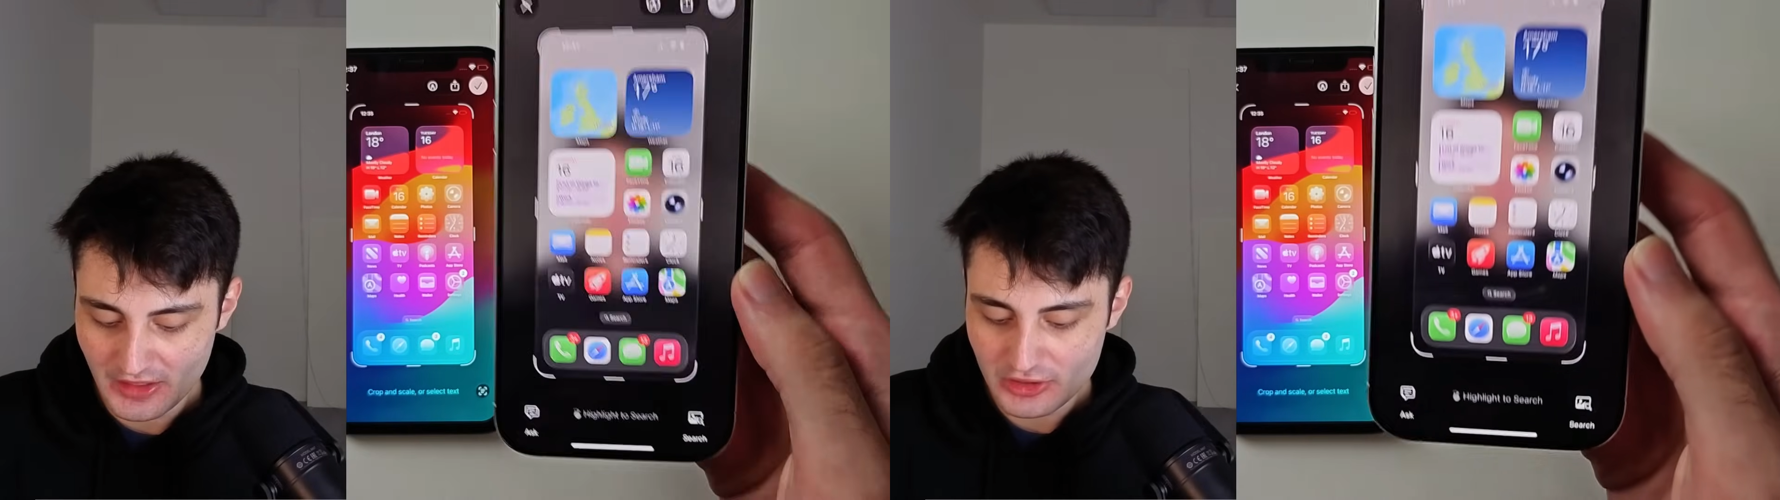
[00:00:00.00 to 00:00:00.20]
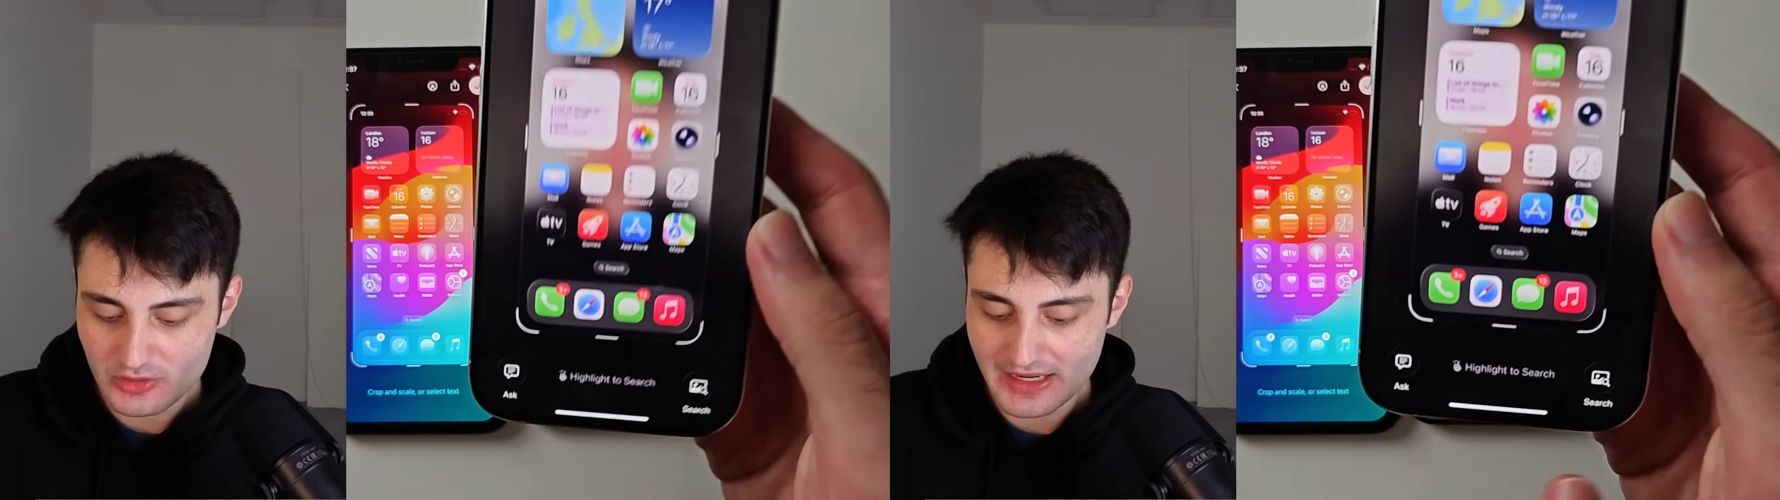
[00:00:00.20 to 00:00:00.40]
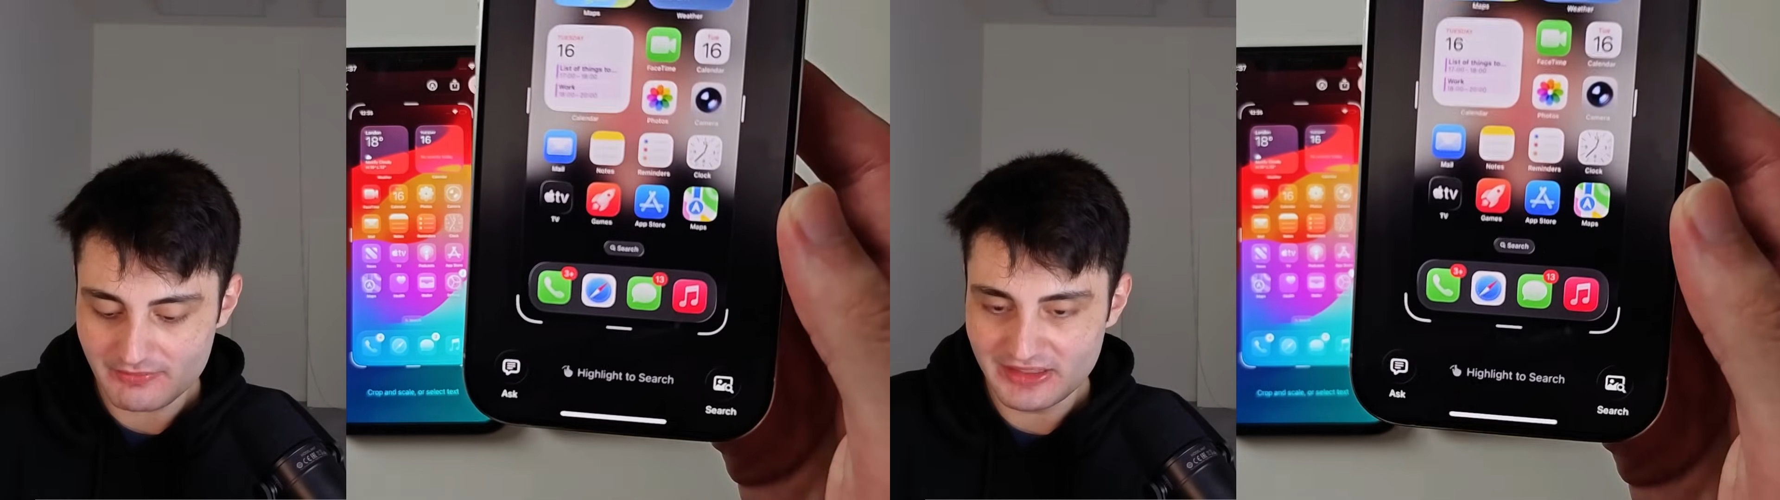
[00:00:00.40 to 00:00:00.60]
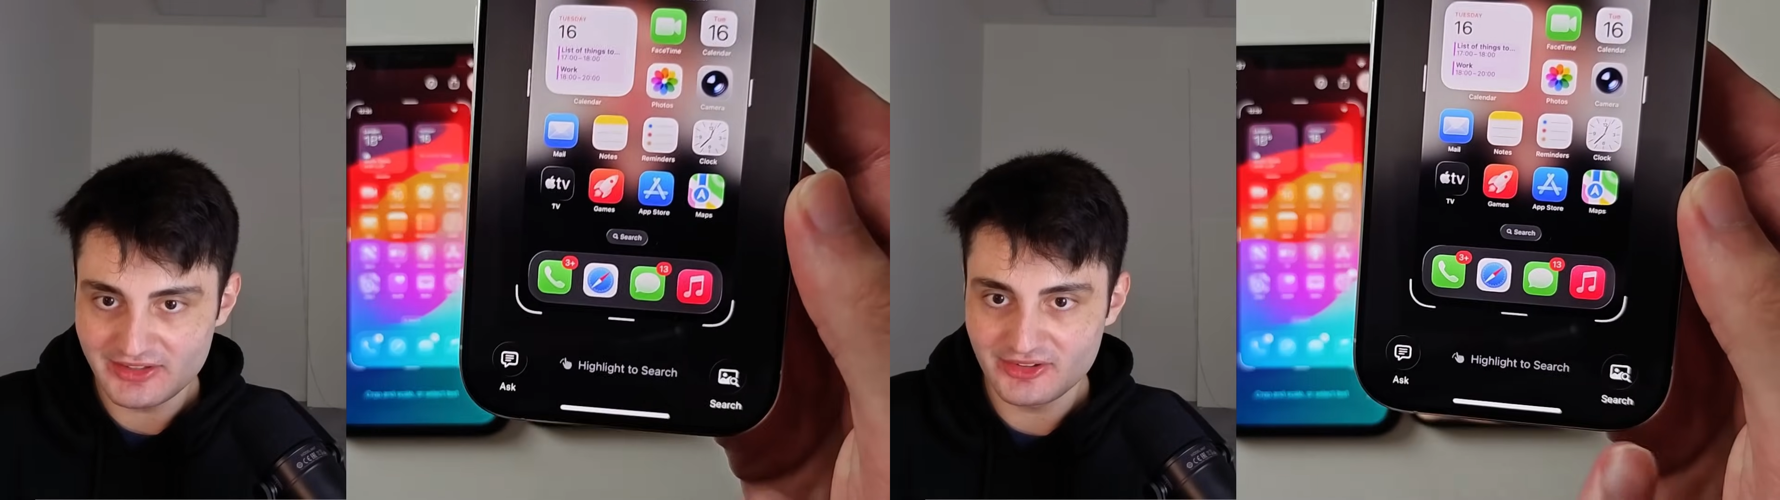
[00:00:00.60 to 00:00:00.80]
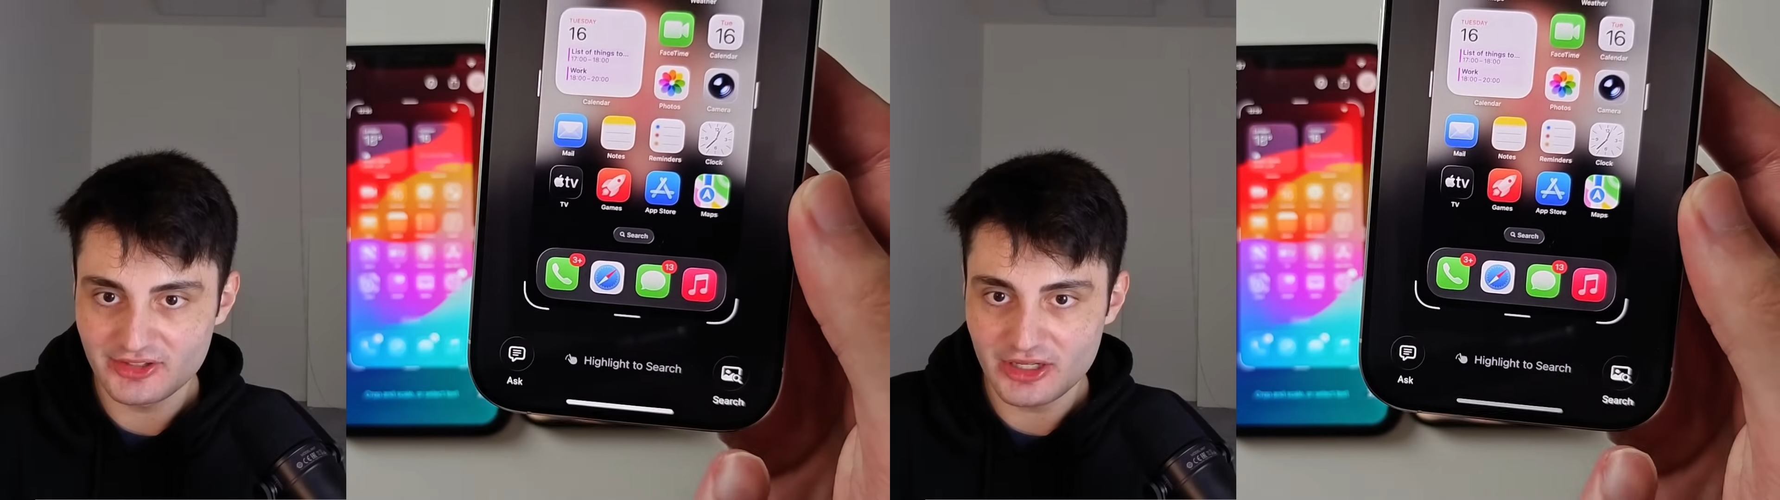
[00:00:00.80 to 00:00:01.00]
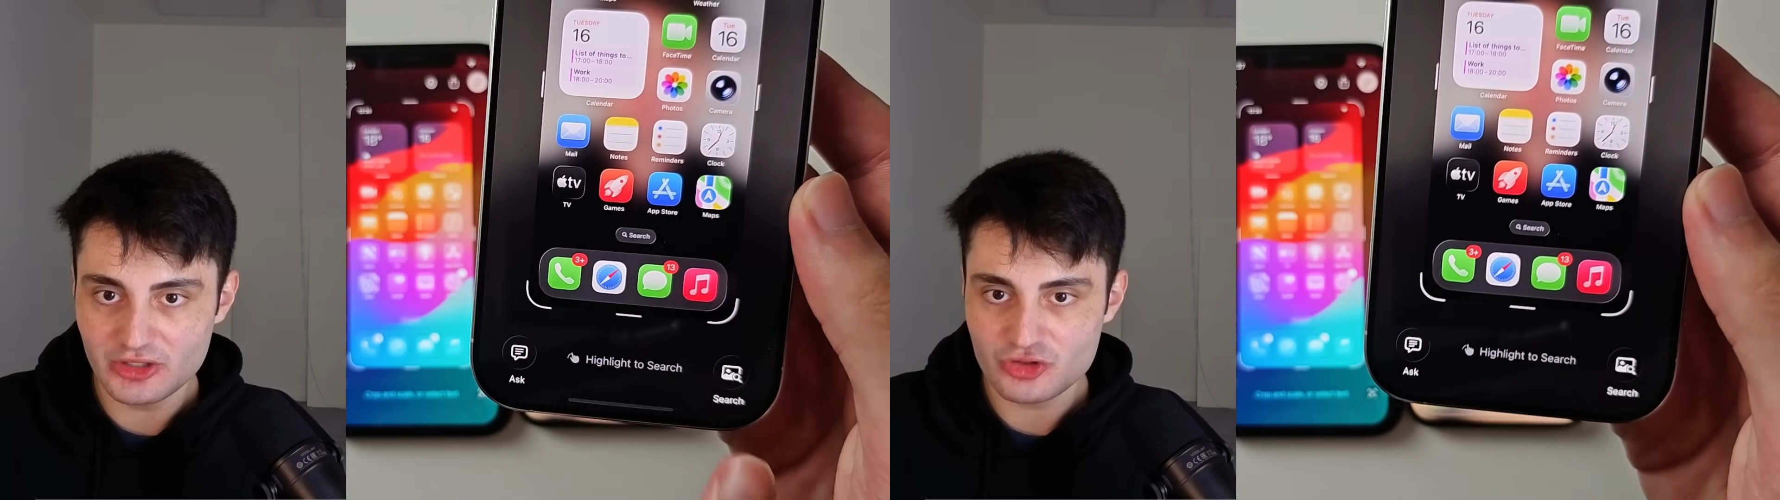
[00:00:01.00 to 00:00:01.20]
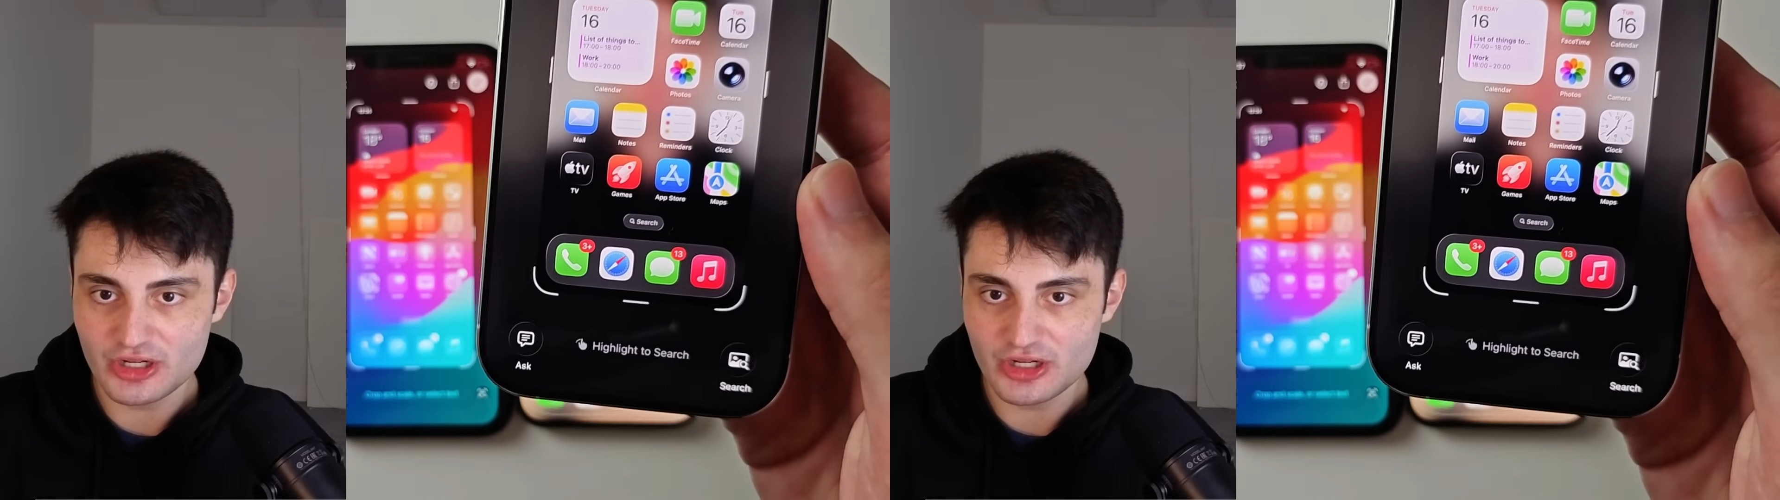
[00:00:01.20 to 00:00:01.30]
you have this search